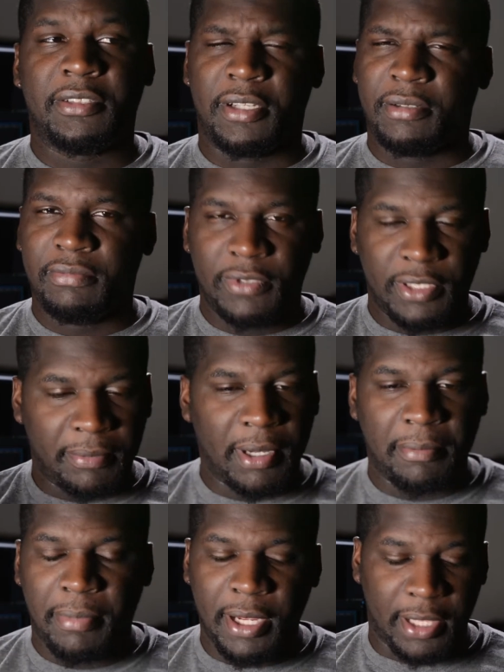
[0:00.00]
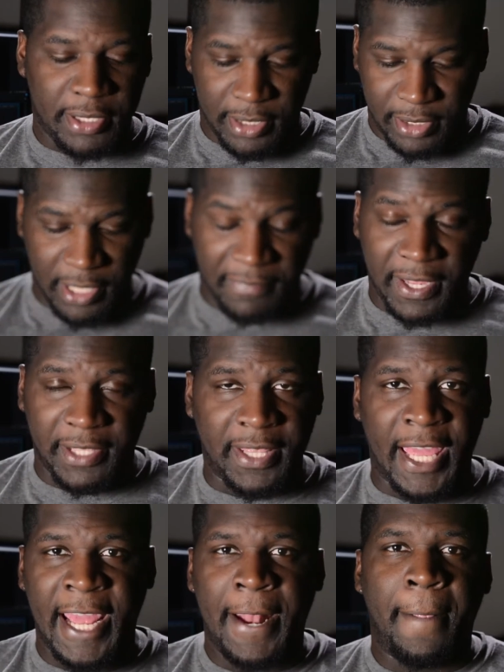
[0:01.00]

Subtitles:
and some umbrellas and stuff like that.